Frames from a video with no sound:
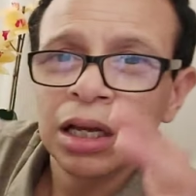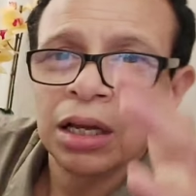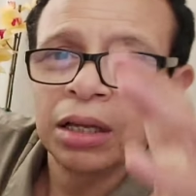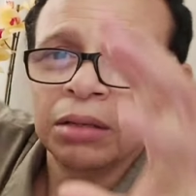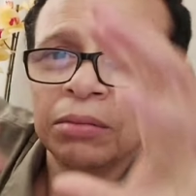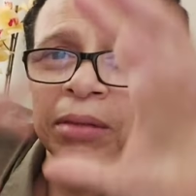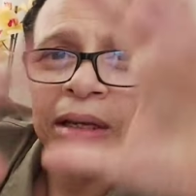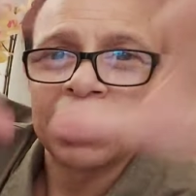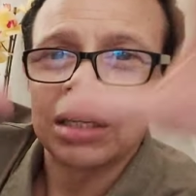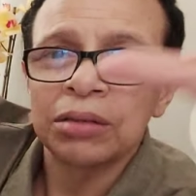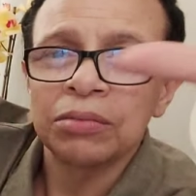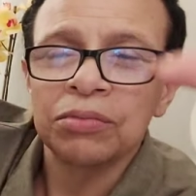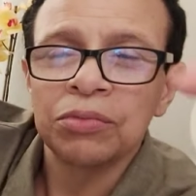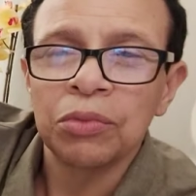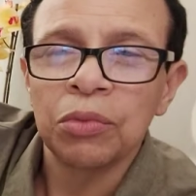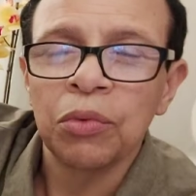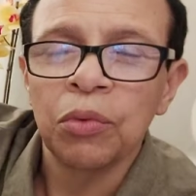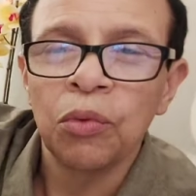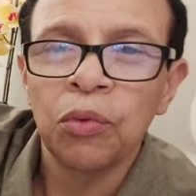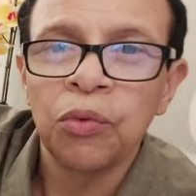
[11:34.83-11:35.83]
and make it
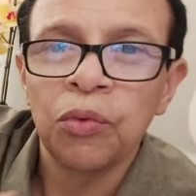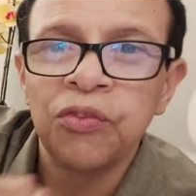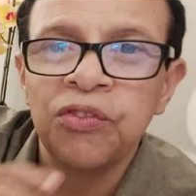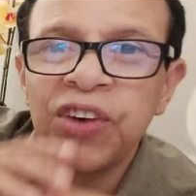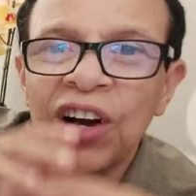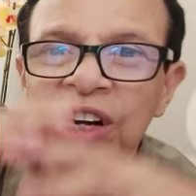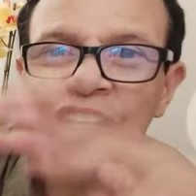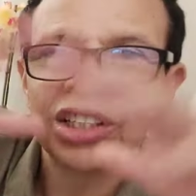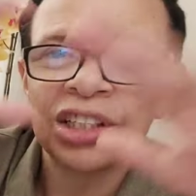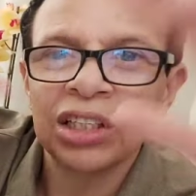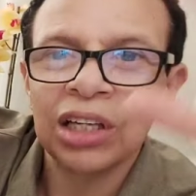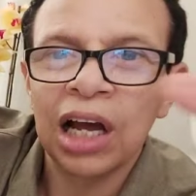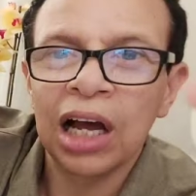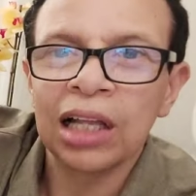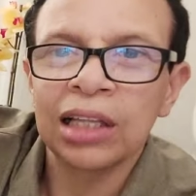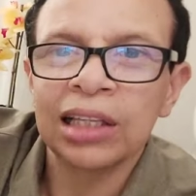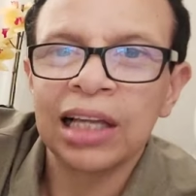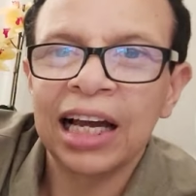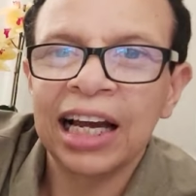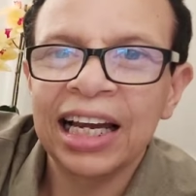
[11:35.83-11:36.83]
function,
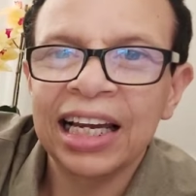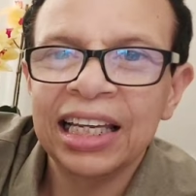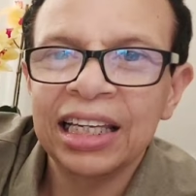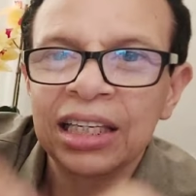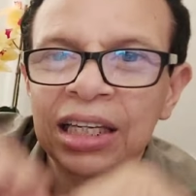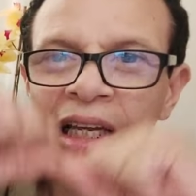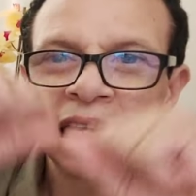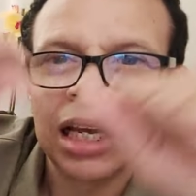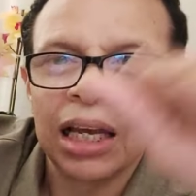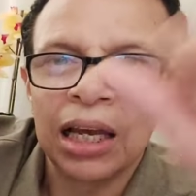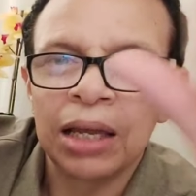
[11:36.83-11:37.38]
align,